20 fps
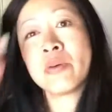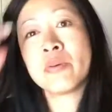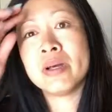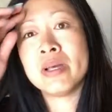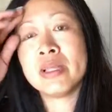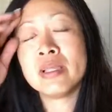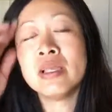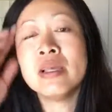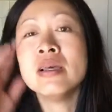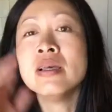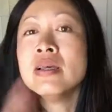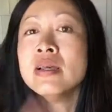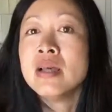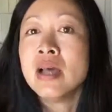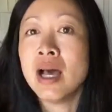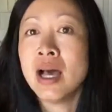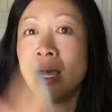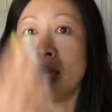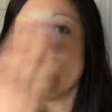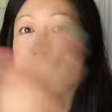would,
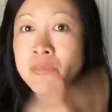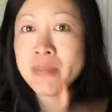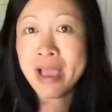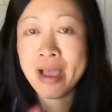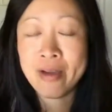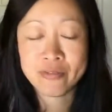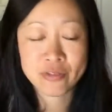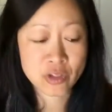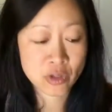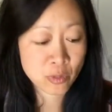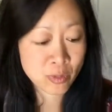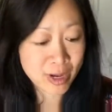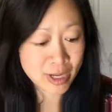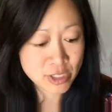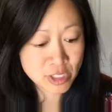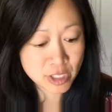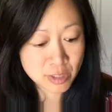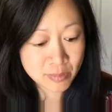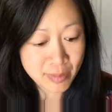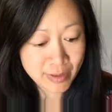after
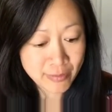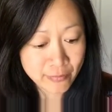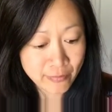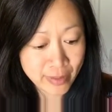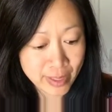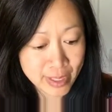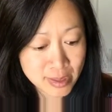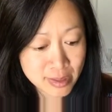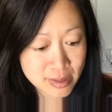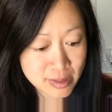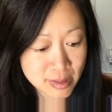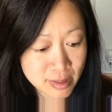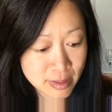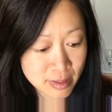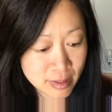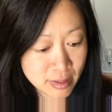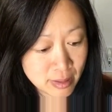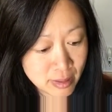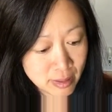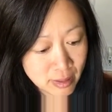washing my face,
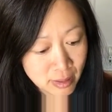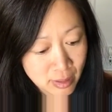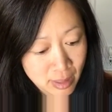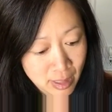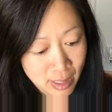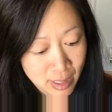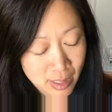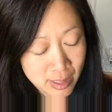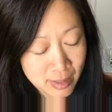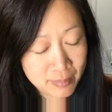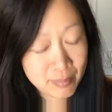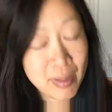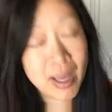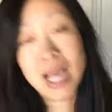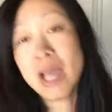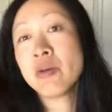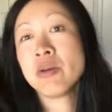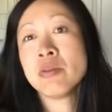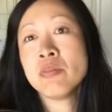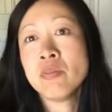I
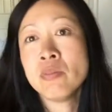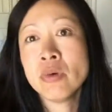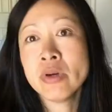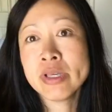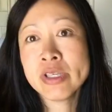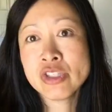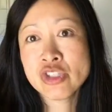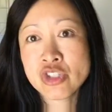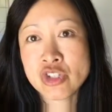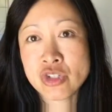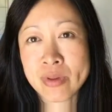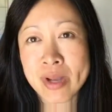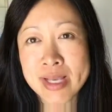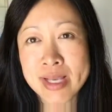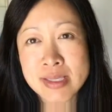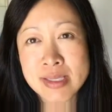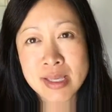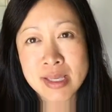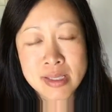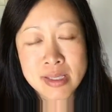would
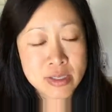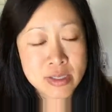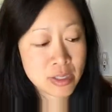moisturize it.